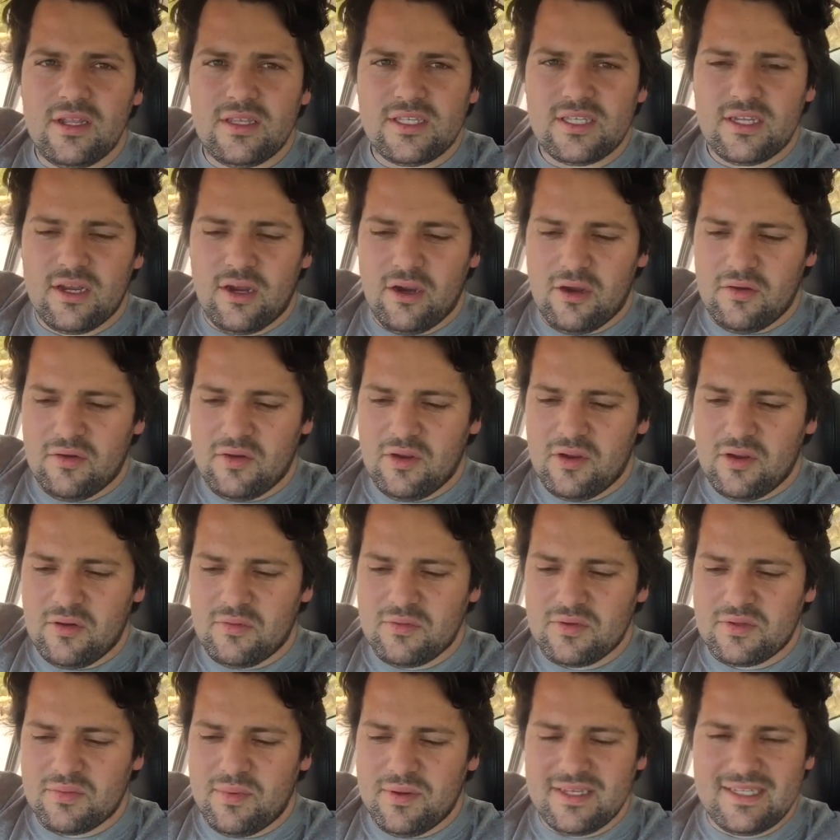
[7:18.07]
So it
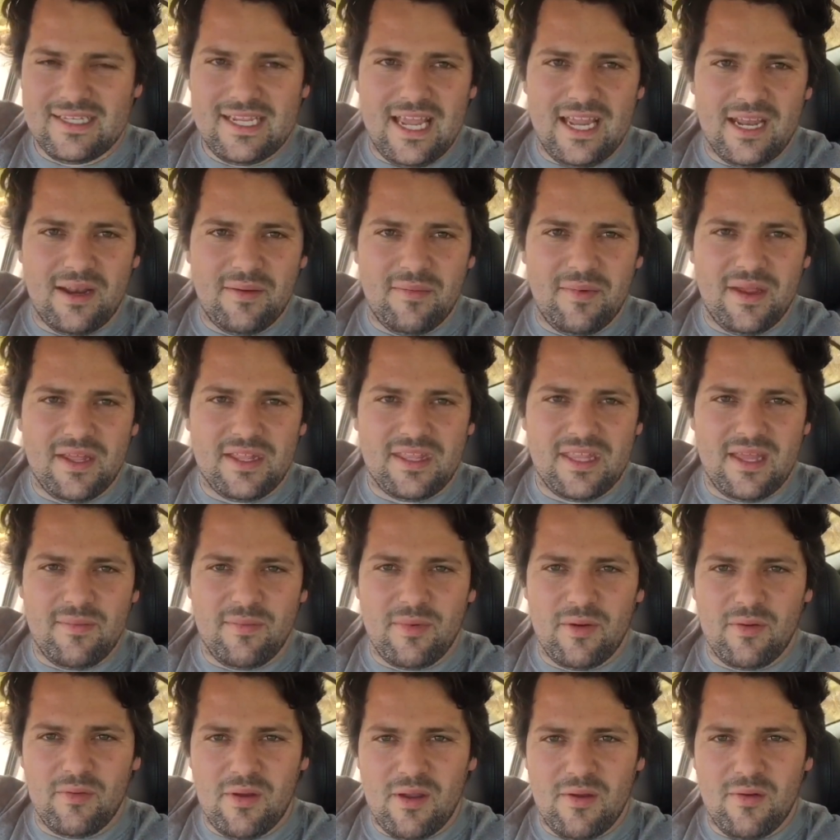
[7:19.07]
was a bit down about that,
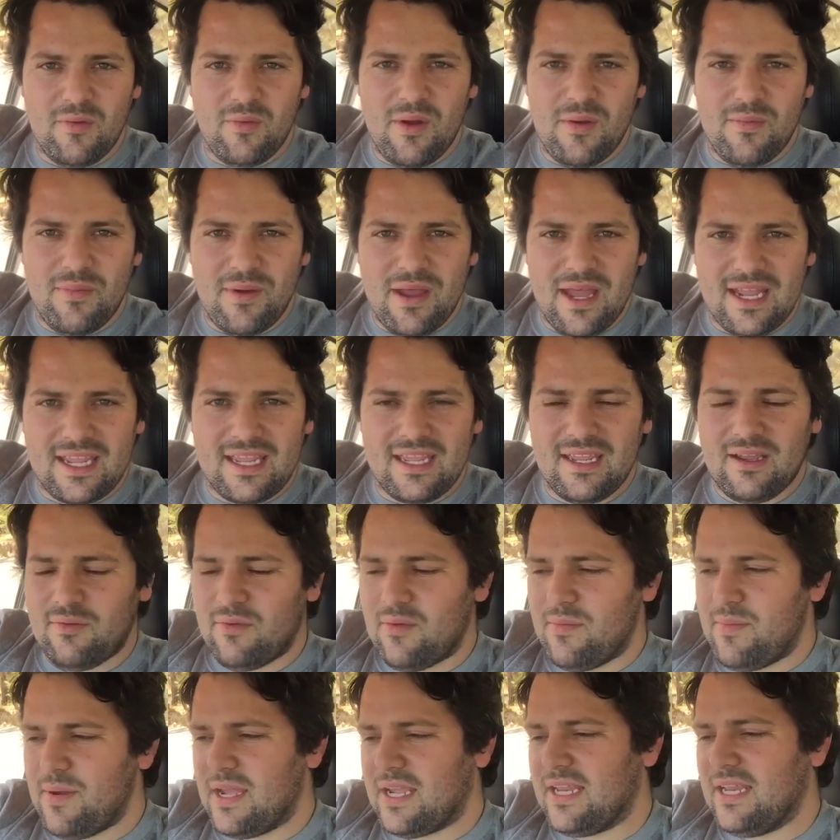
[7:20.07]
but we're back.
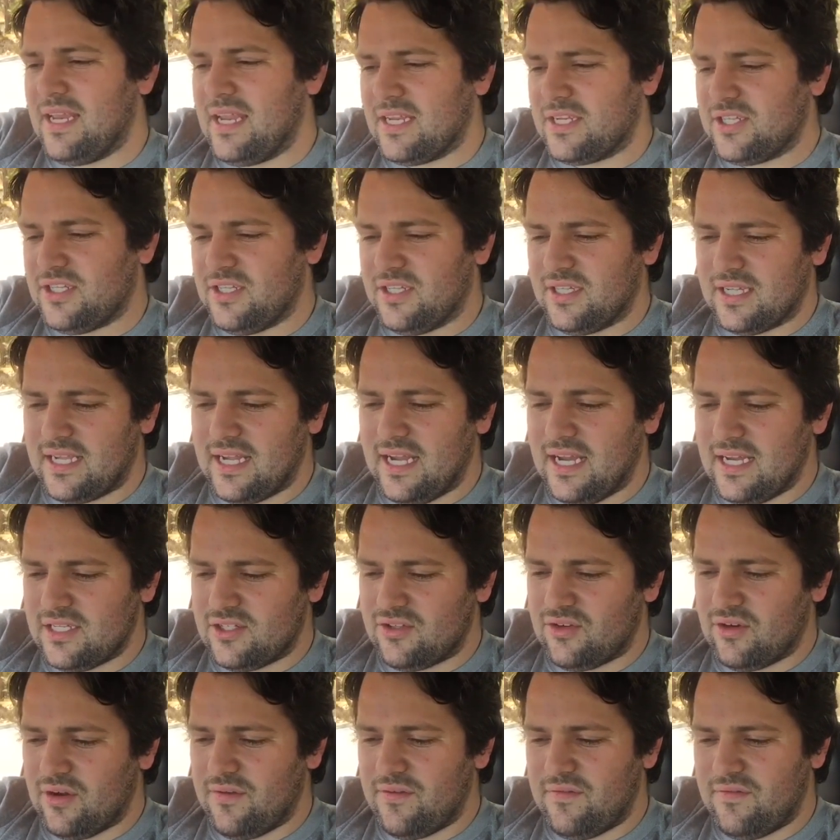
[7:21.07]
We're back in action. The car's
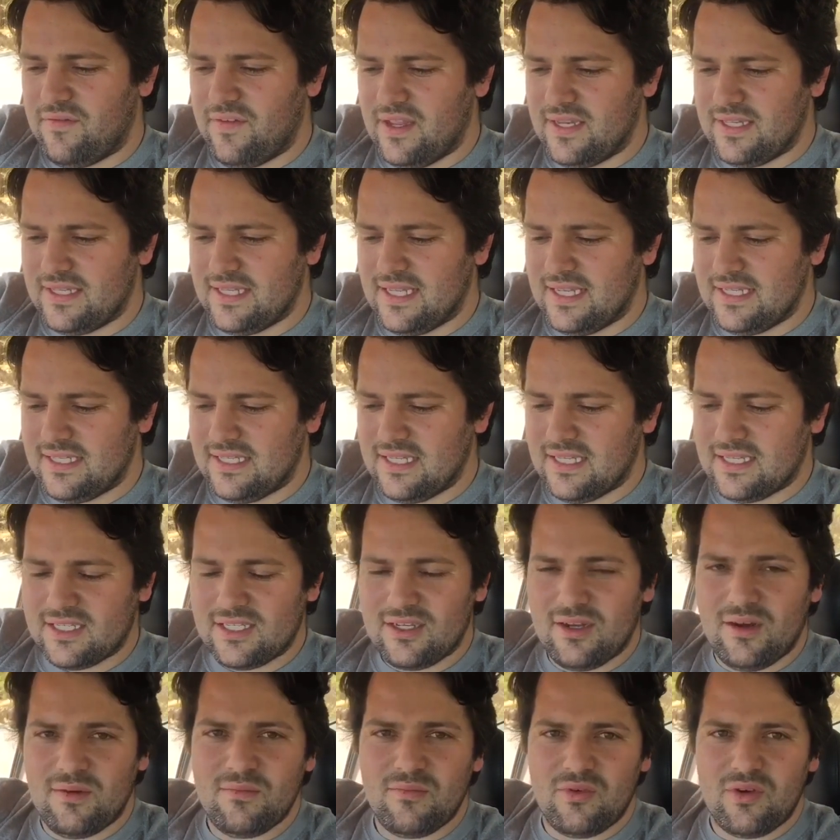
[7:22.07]
driving fantastic,
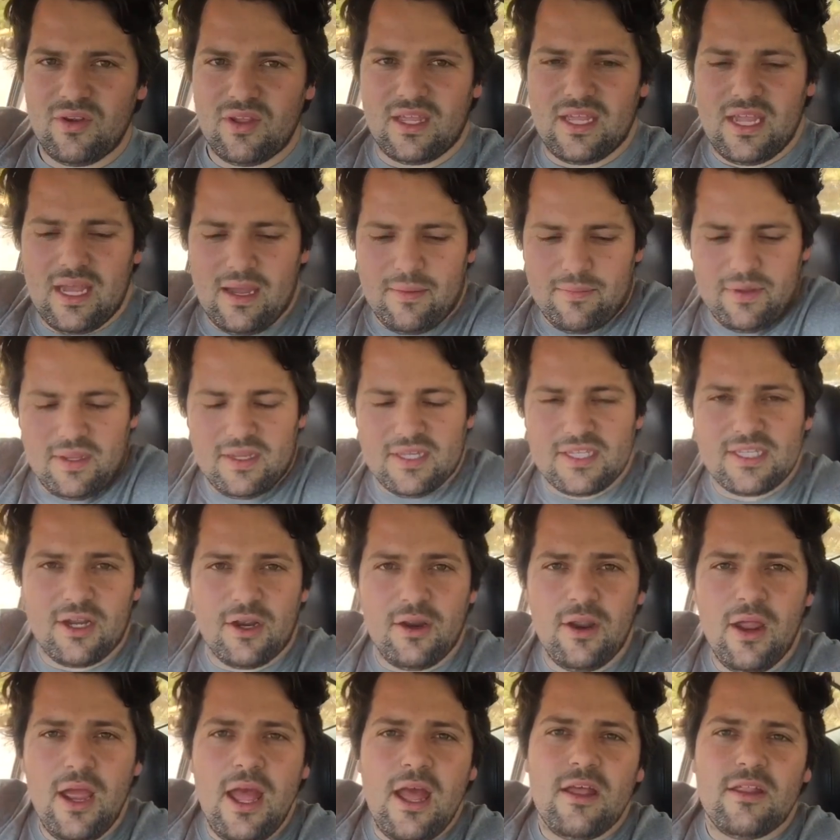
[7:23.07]
so I'm really happy.
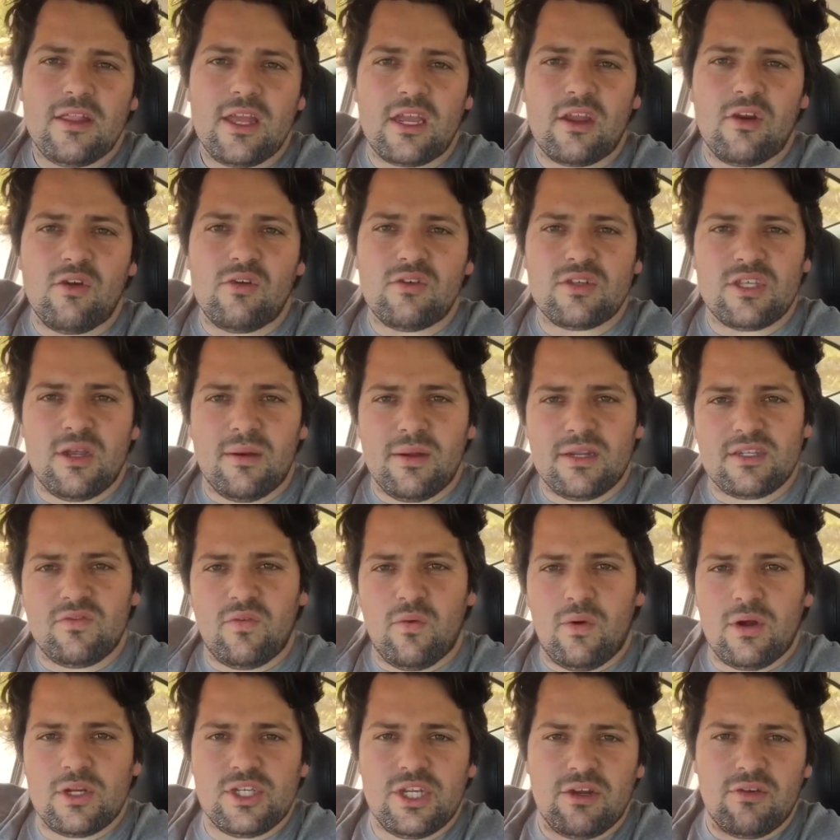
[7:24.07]
So thank you all so much
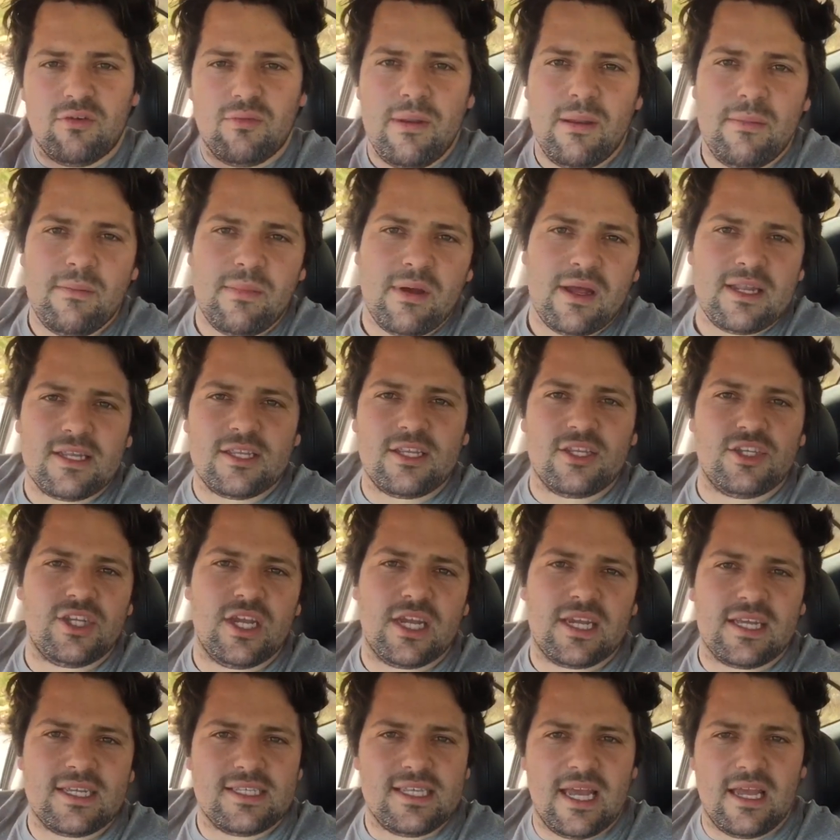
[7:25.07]
for watching. Remember to
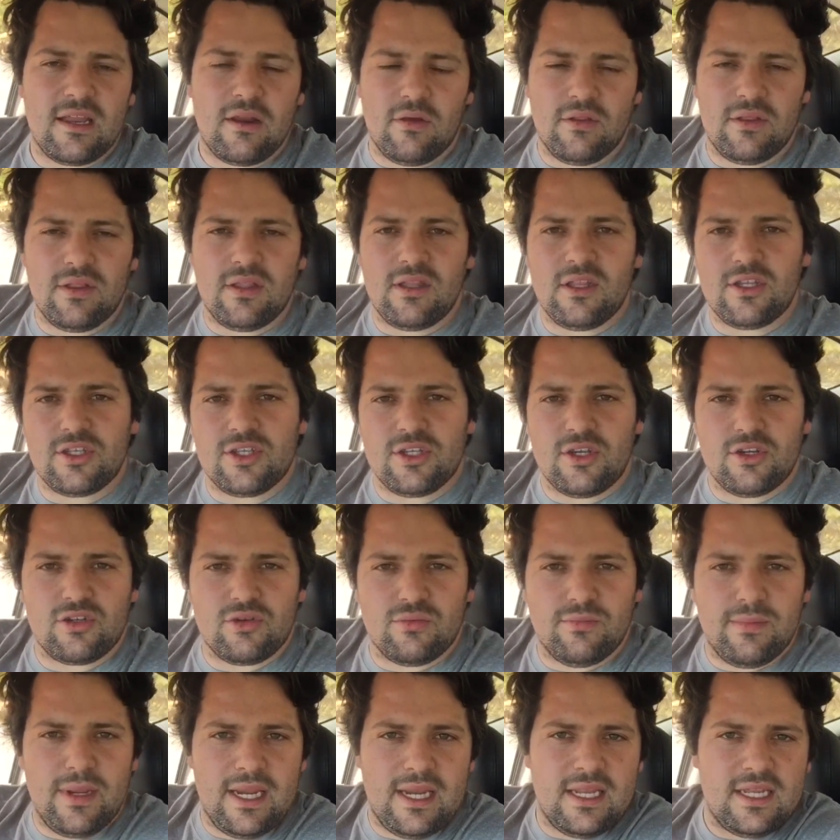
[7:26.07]
check us out on the
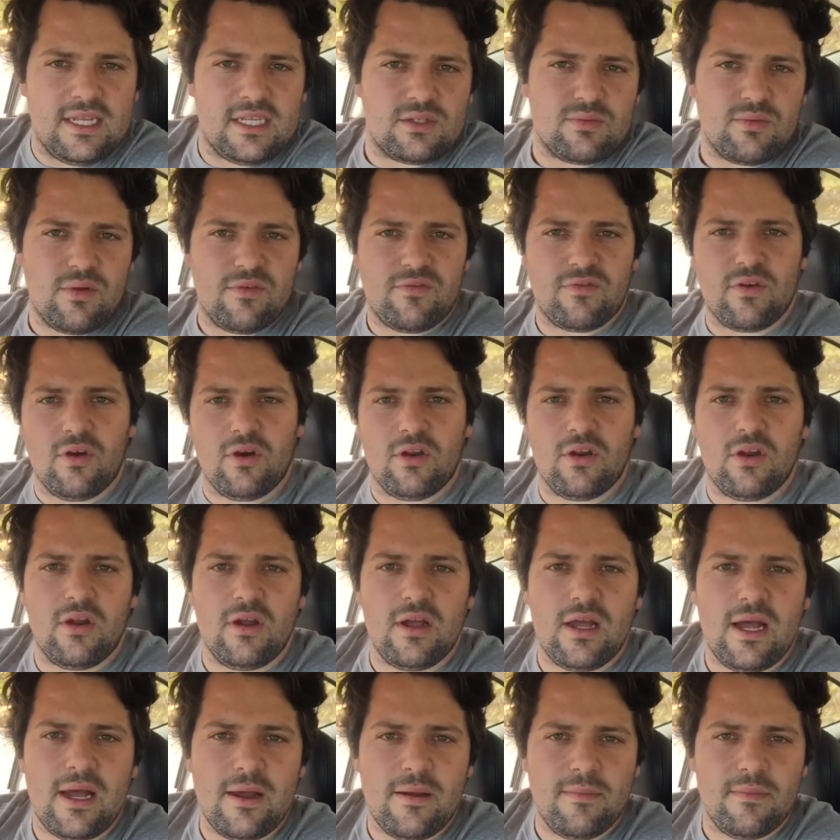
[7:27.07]
social medias. We've got
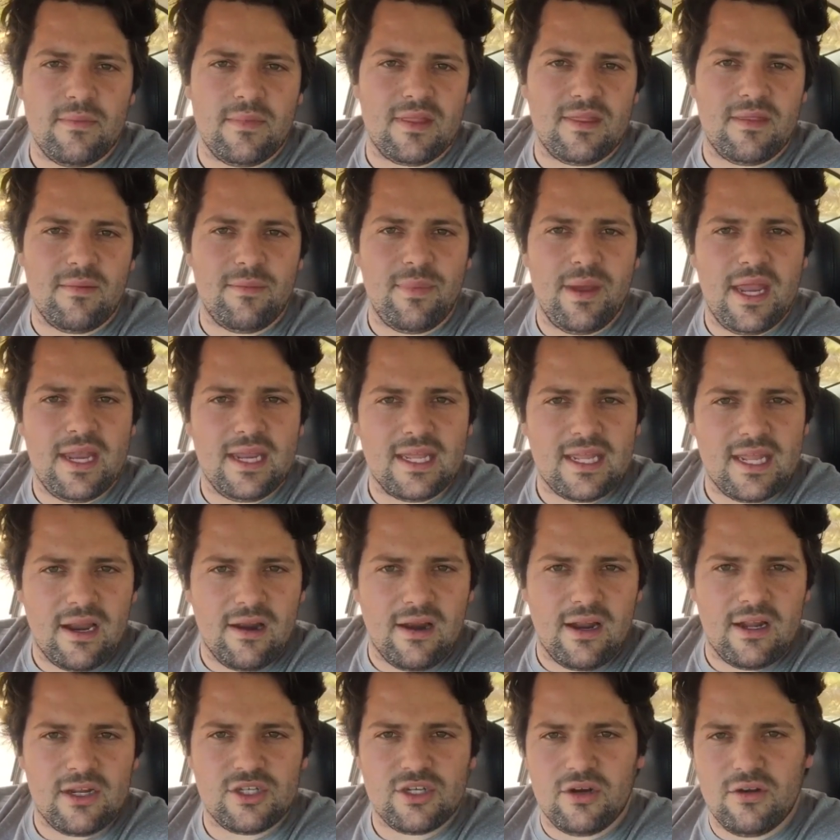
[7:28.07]
the Panda
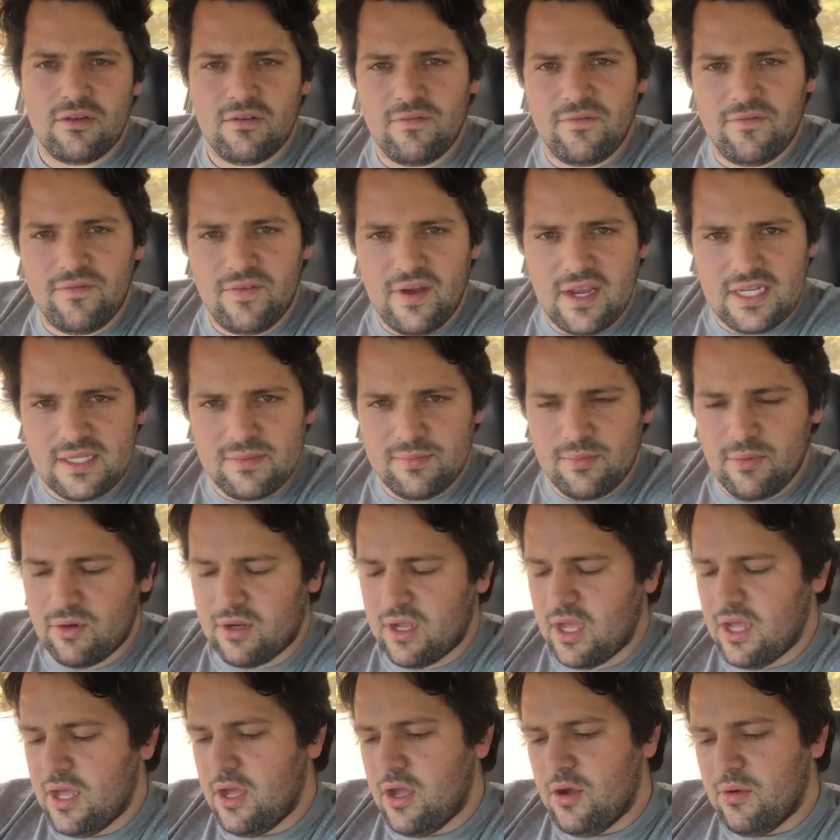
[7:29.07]
Garage on Facebook.
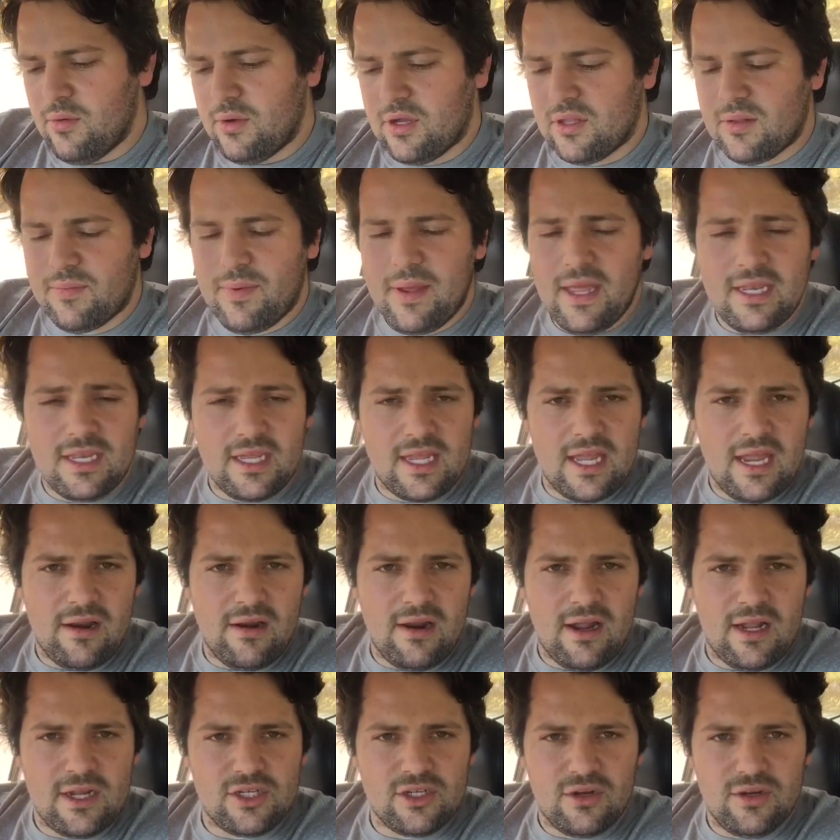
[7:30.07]
We've got the Panda
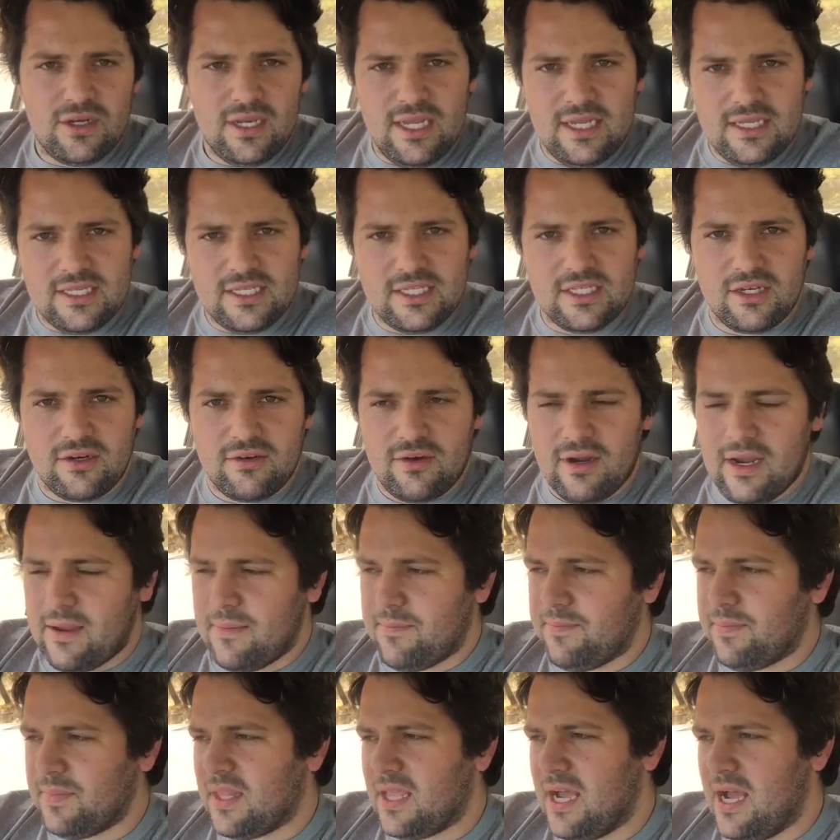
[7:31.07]
Garage on Instagram.